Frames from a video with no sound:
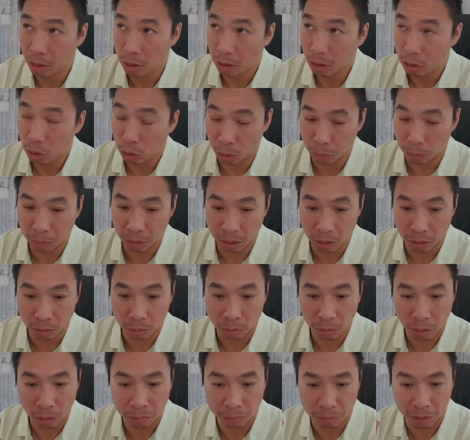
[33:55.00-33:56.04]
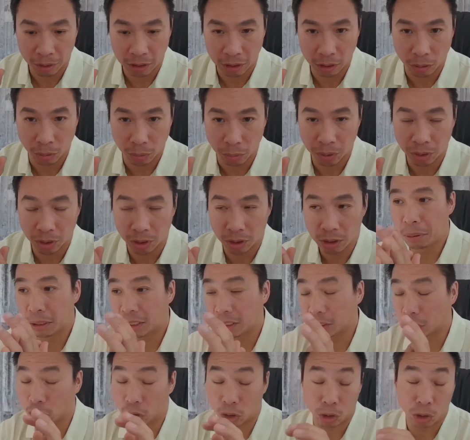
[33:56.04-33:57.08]
term here, are fairly loose.
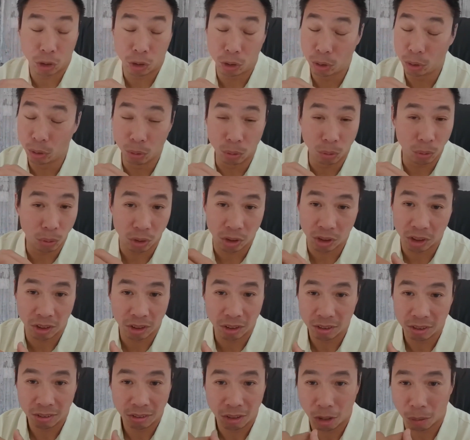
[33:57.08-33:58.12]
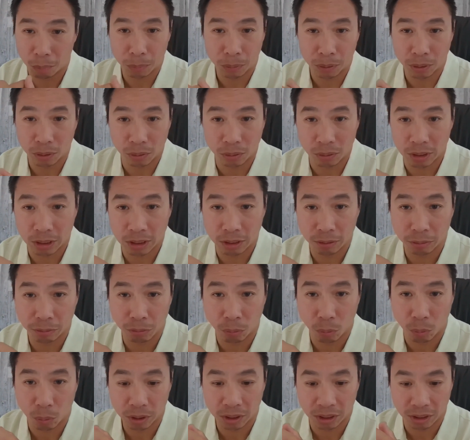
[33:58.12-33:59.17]
There's a huge opportunity
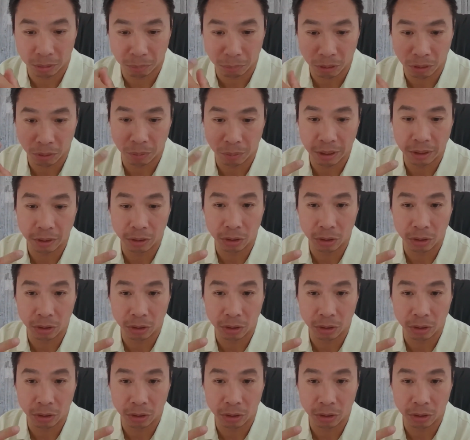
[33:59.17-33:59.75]
for system integrators,